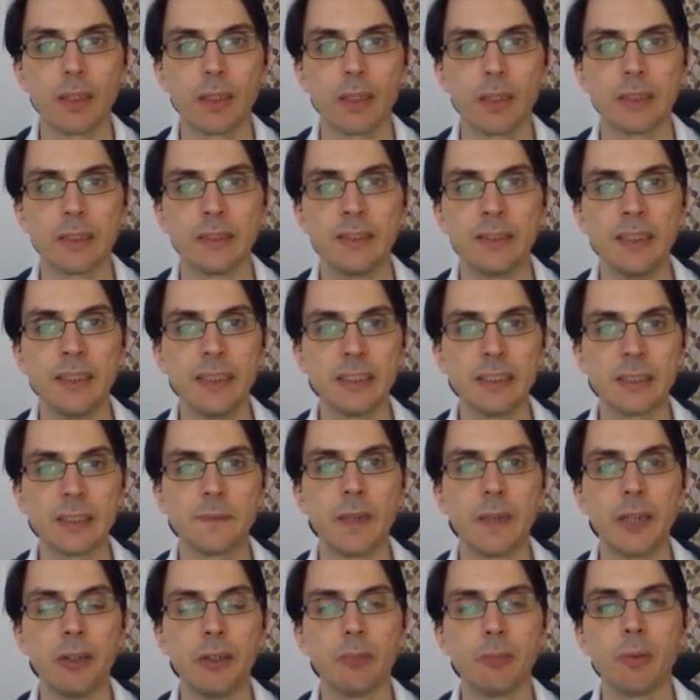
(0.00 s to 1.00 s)
this
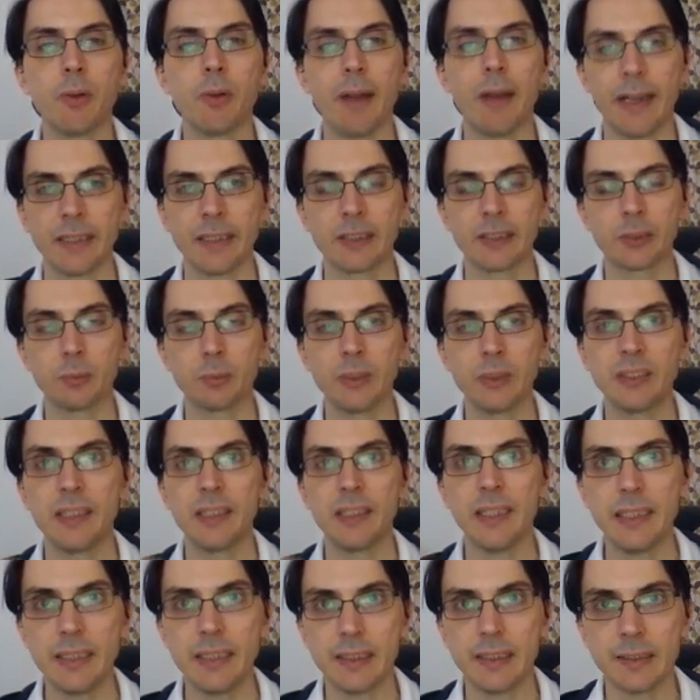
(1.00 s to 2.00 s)
variable x. We
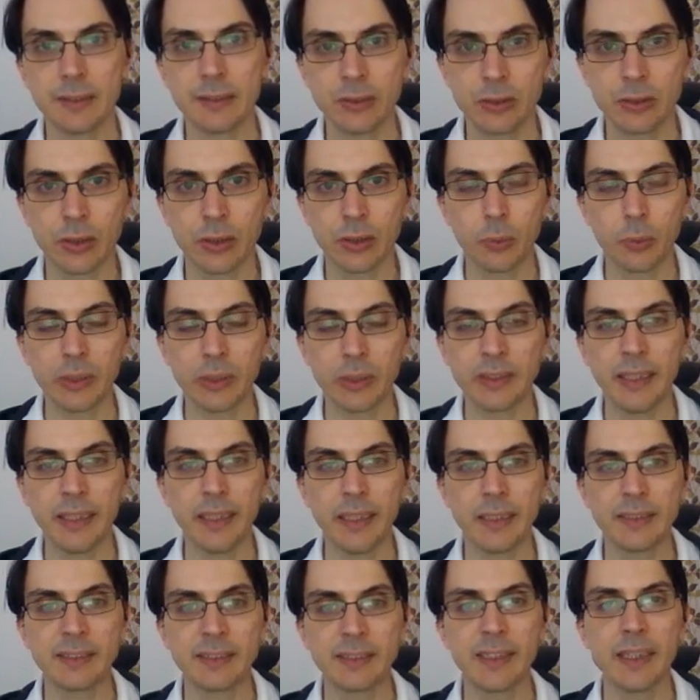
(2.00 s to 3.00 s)
take, so we
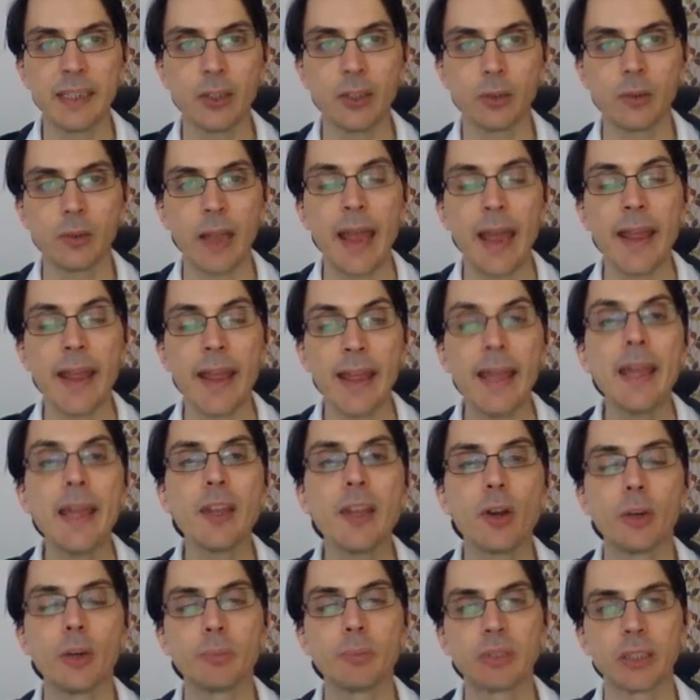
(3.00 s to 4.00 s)
take 10, n
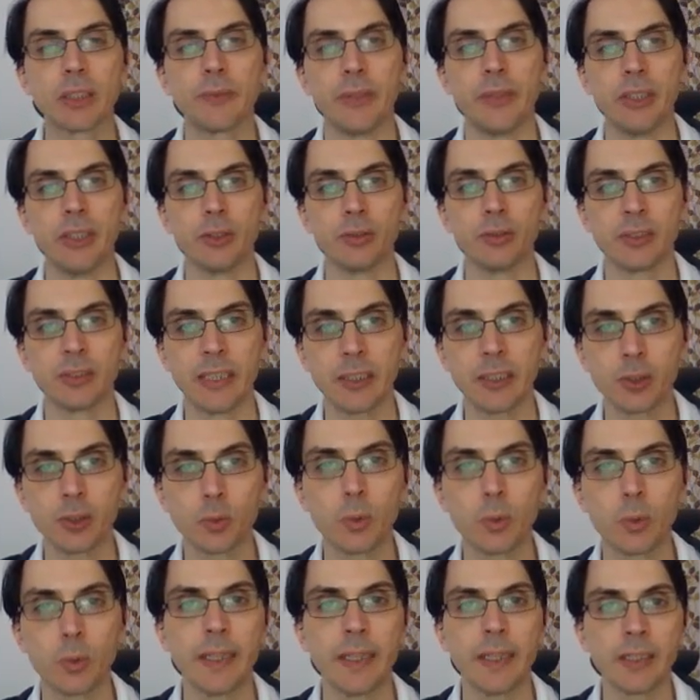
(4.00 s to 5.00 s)
observations,
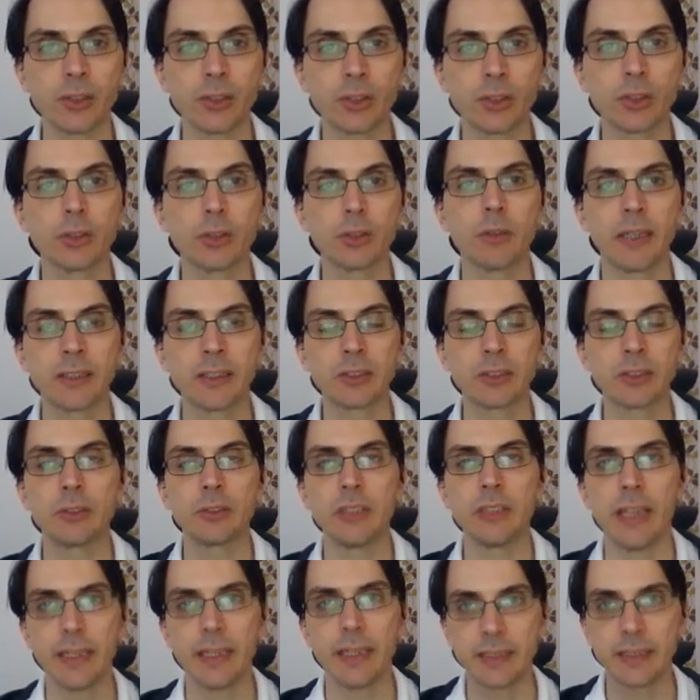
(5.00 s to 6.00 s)
x1, x2,
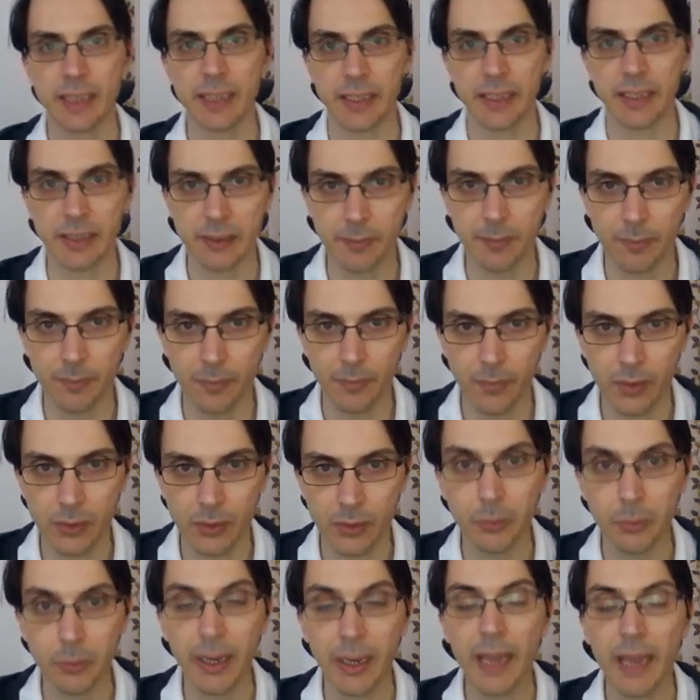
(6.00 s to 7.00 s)
x3, xn. So
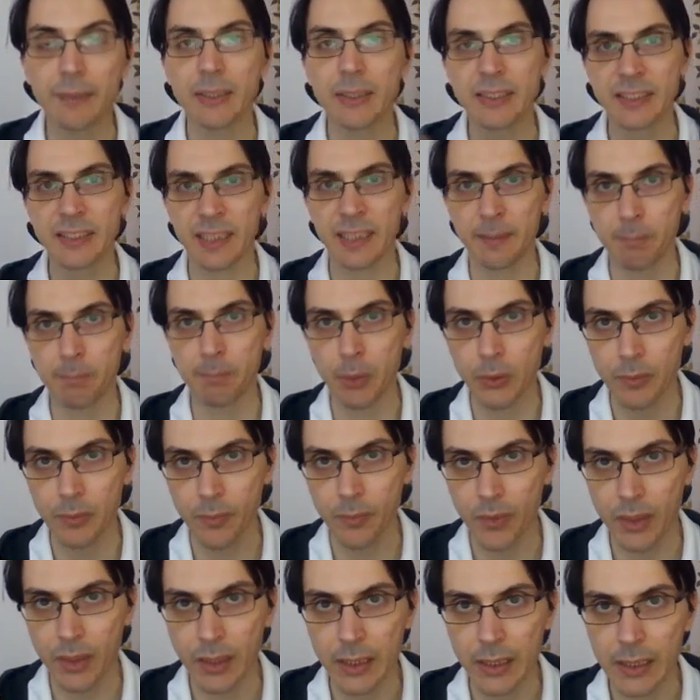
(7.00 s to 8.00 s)
we have a sample,
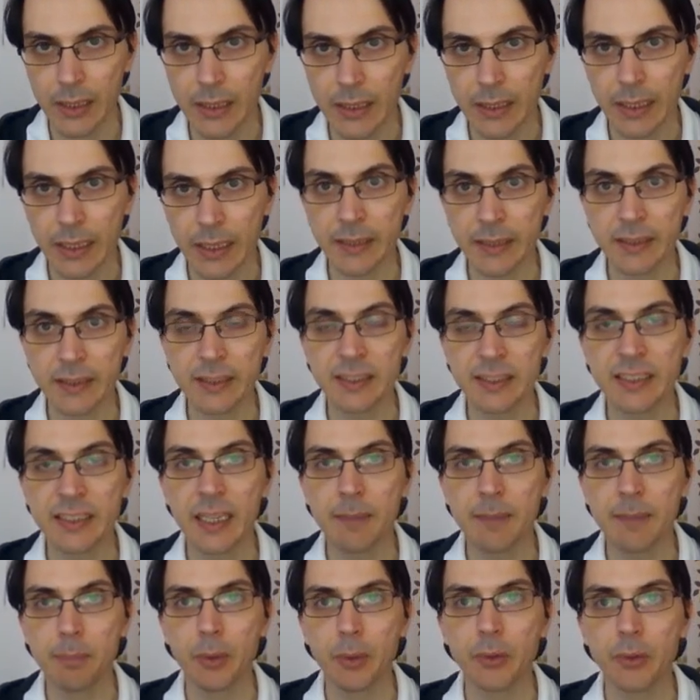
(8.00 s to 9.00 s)
and the
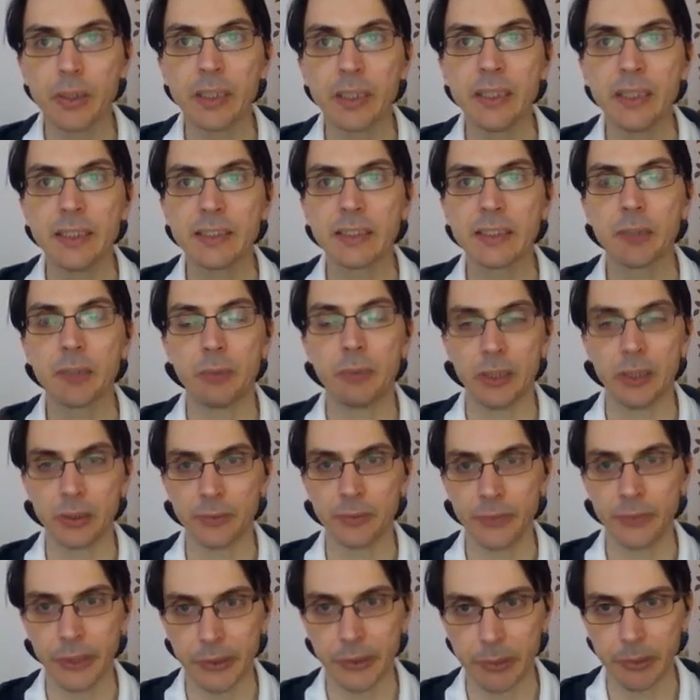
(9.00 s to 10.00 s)
sample is a random
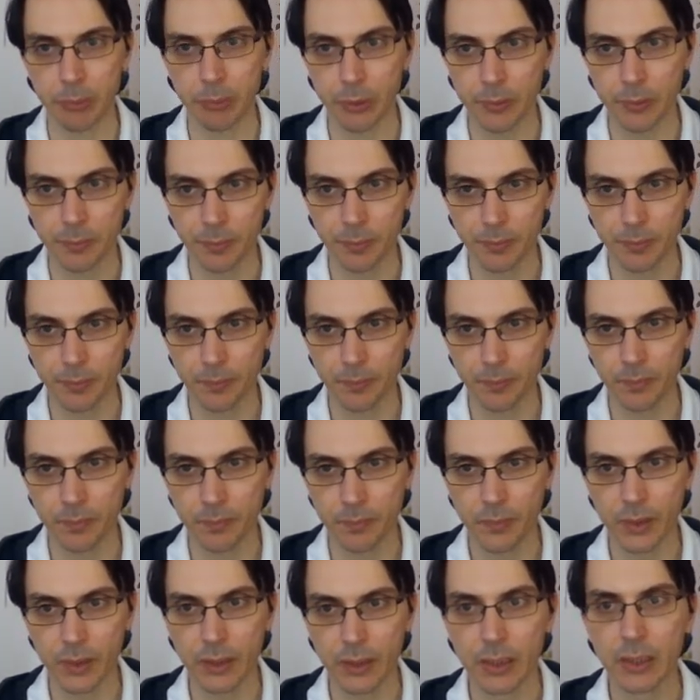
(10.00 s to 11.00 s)
variable.
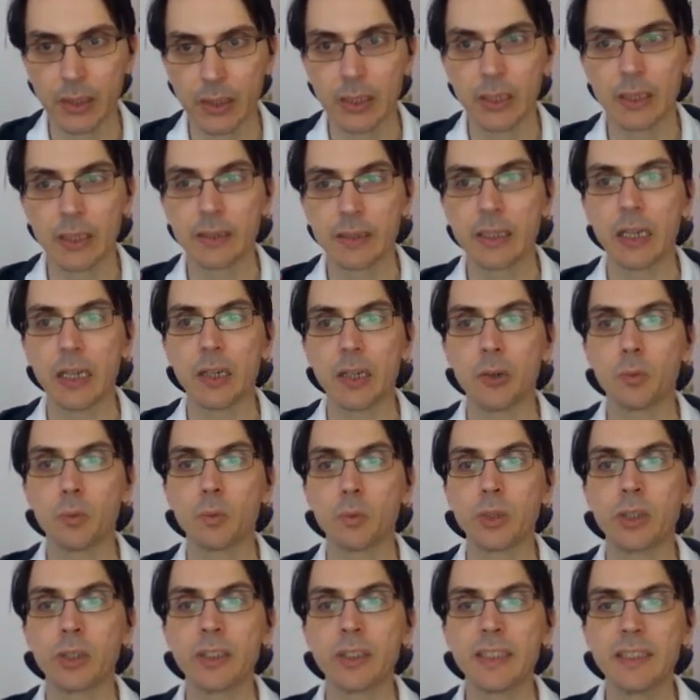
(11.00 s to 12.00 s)
Now, we're
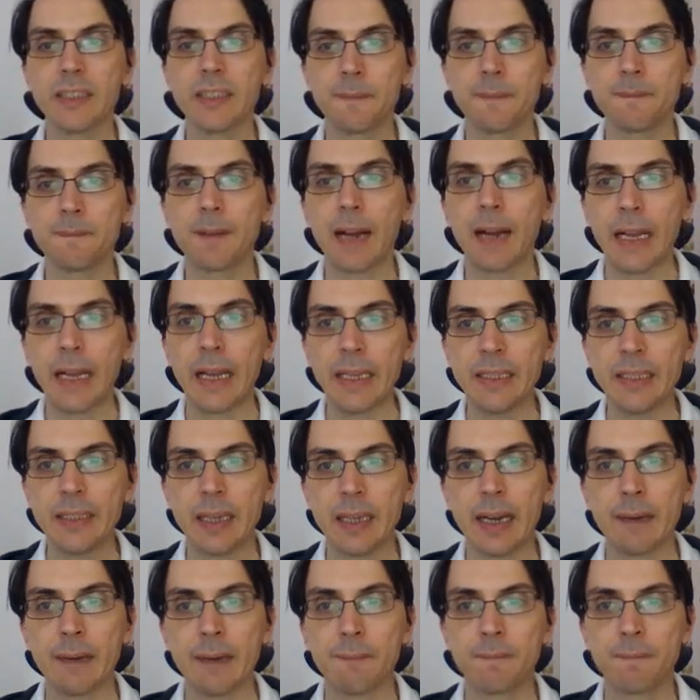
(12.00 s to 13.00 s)
gonna define
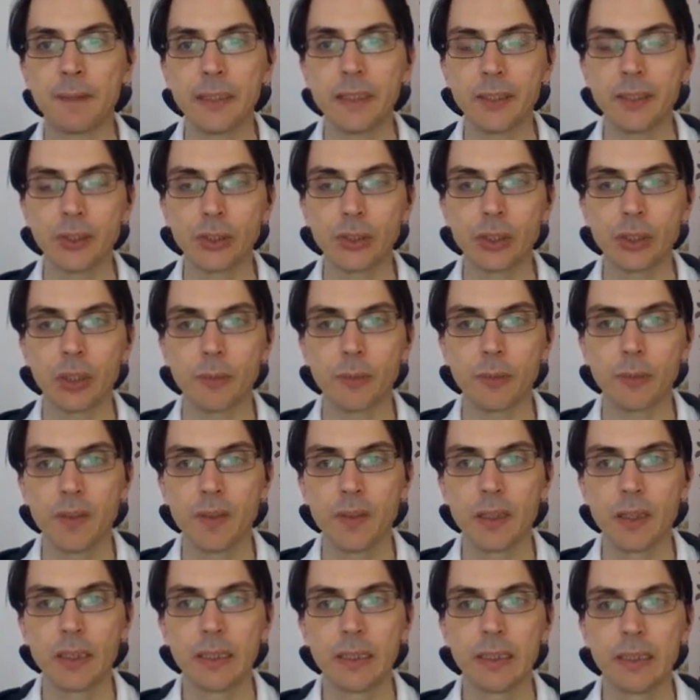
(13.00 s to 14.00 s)
a function
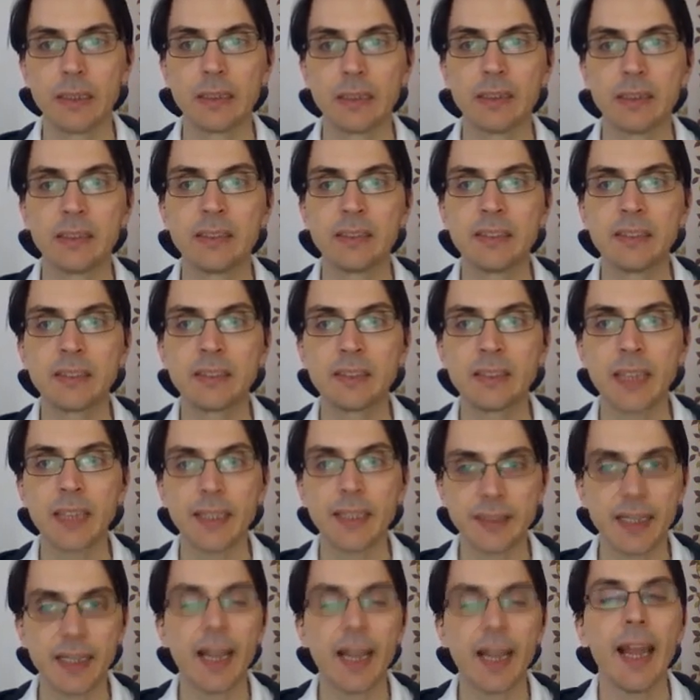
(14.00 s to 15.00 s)

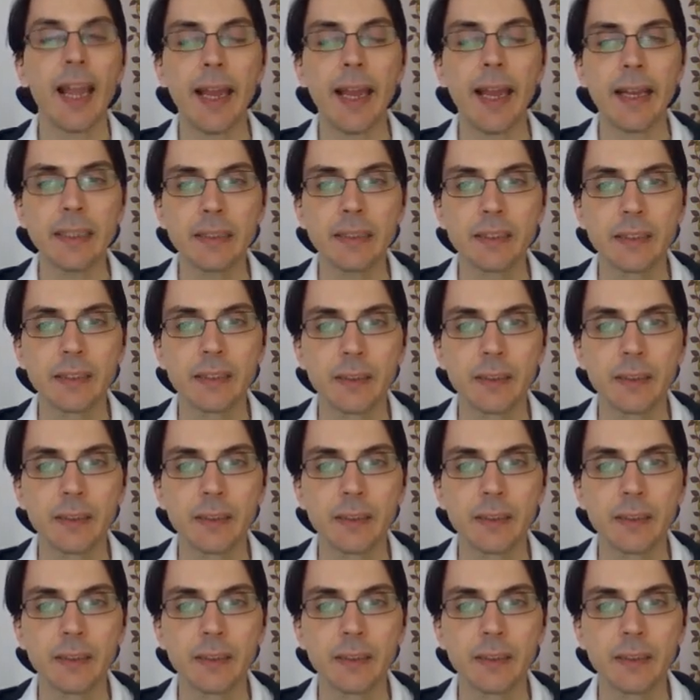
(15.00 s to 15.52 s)
theta hat.